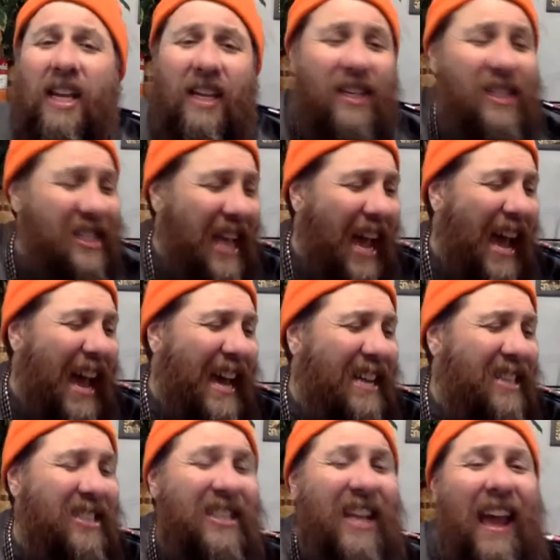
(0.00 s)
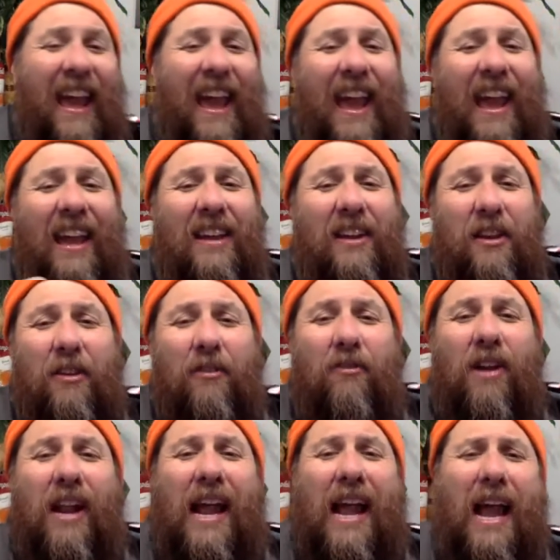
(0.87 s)
Instead of
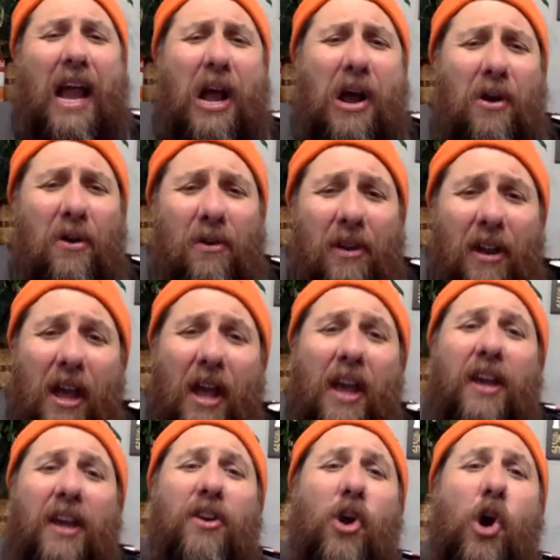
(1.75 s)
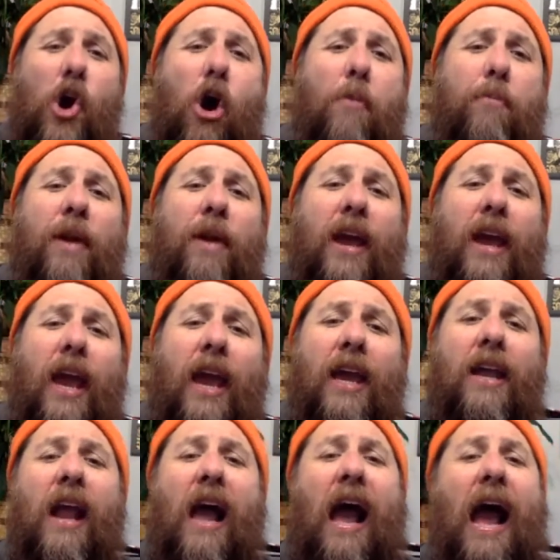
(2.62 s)
standing around and
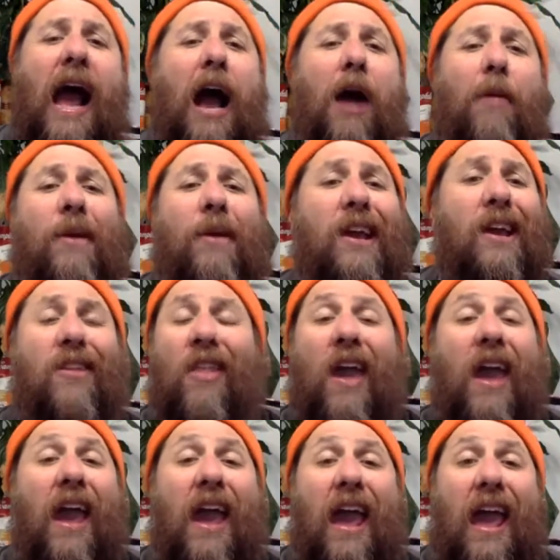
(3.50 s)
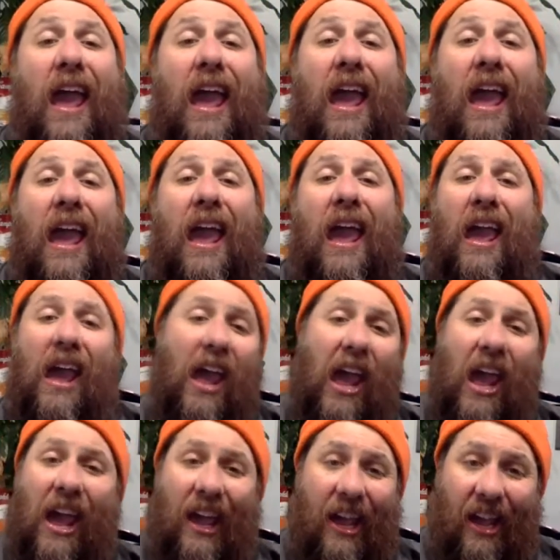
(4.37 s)
hoping I'll be
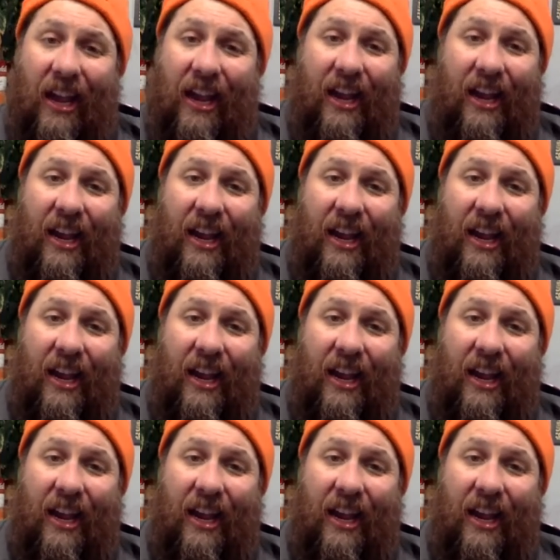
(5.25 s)
there.